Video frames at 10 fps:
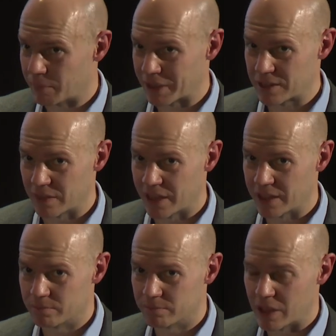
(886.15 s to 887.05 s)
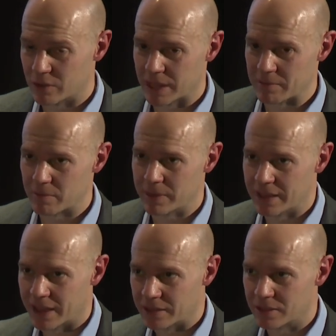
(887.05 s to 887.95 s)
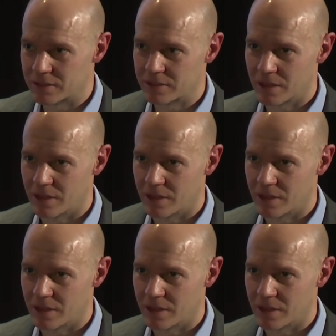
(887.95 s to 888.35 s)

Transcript: I'm guessing they aren't deemed to be as